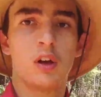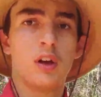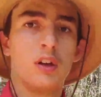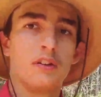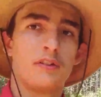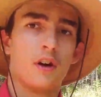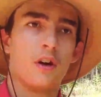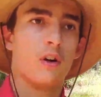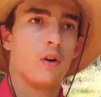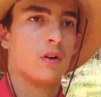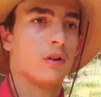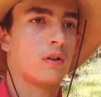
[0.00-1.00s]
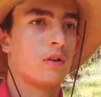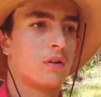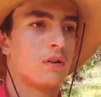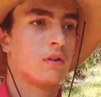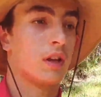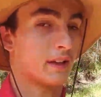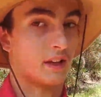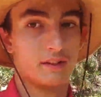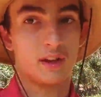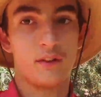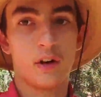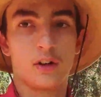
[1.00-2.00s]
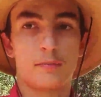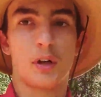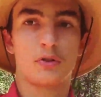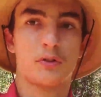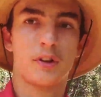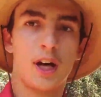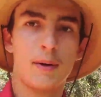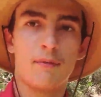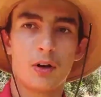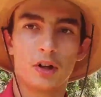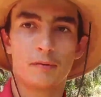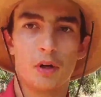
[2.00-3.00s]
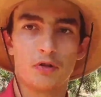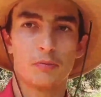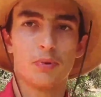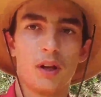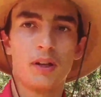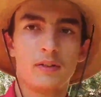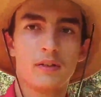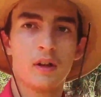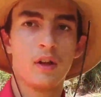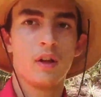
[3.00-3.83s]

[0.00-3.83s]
So, like I said, very special time, very special place,